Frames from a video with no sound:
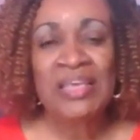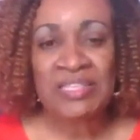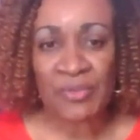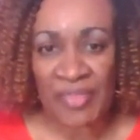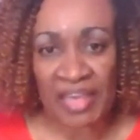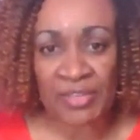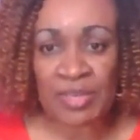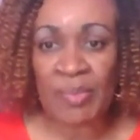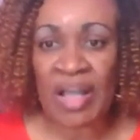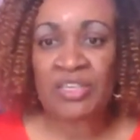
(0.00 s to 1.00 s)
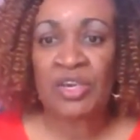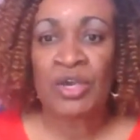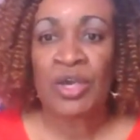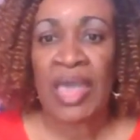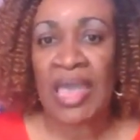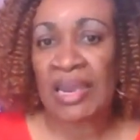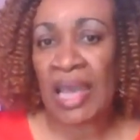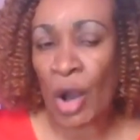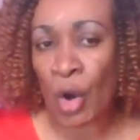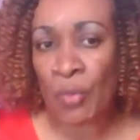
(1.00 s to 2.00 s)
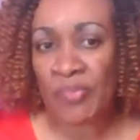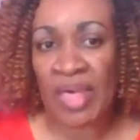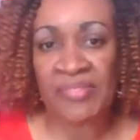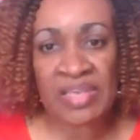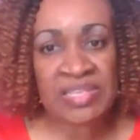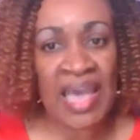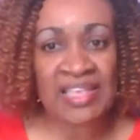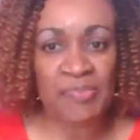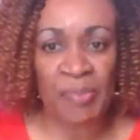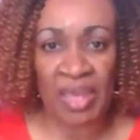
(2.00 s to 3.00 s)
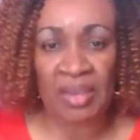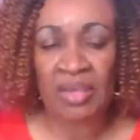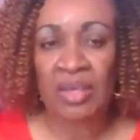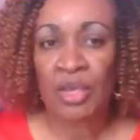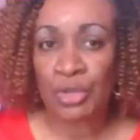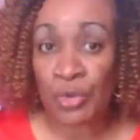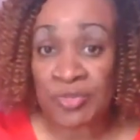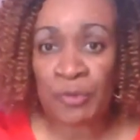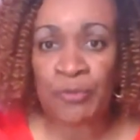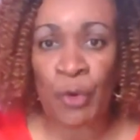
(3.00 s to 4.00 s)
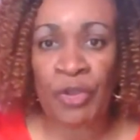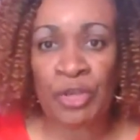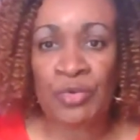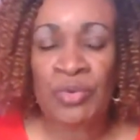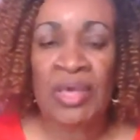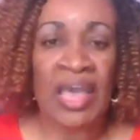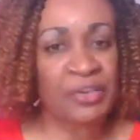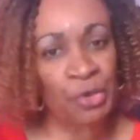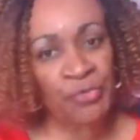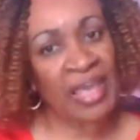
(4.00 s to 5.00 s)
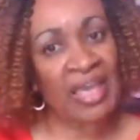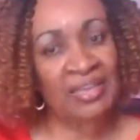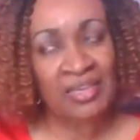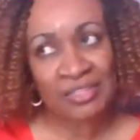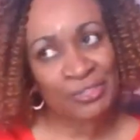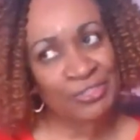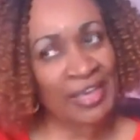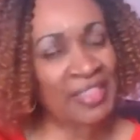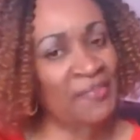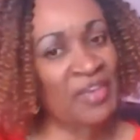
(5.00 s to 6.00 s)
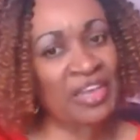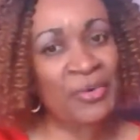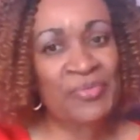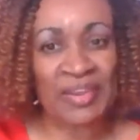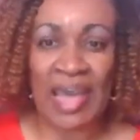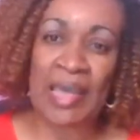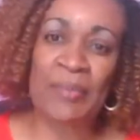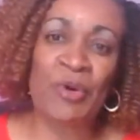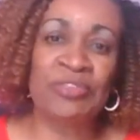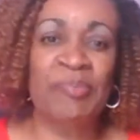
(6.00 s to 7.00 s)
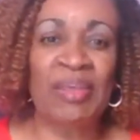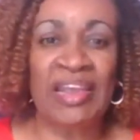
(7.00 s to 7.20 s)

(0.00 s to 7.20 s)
So thank you so much. And I hope that this has been useful for you. And don't forget to check that video that I'm going to be